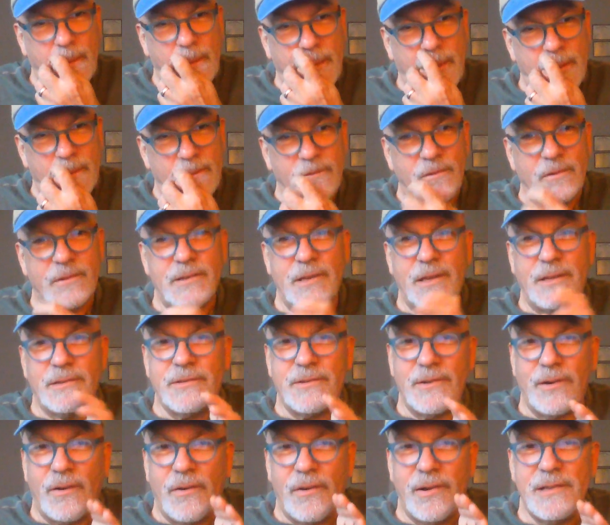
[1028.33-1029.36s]
And the results
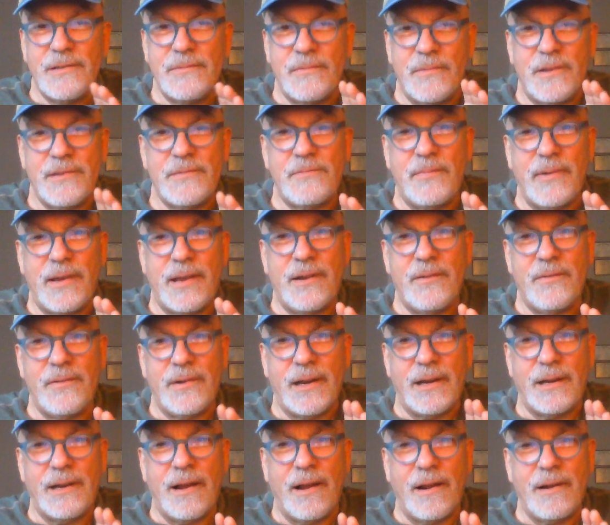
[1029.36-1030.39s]
are always much better when
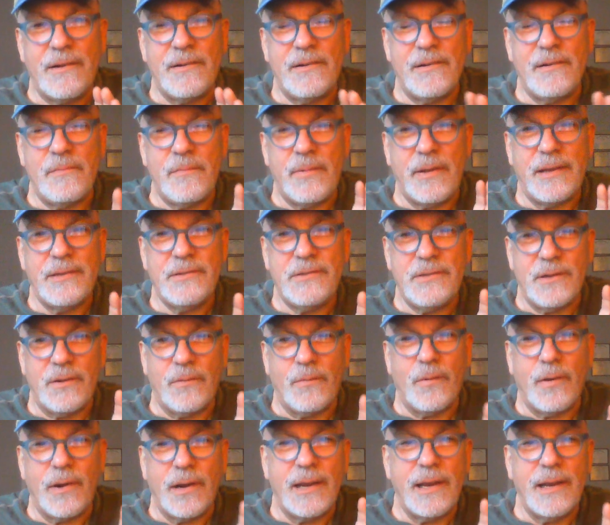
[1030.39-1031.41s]
a doctor and a patient are
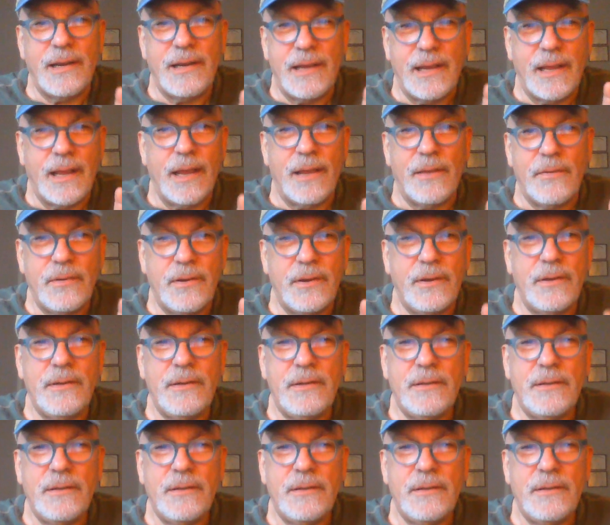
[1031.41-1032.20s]
working together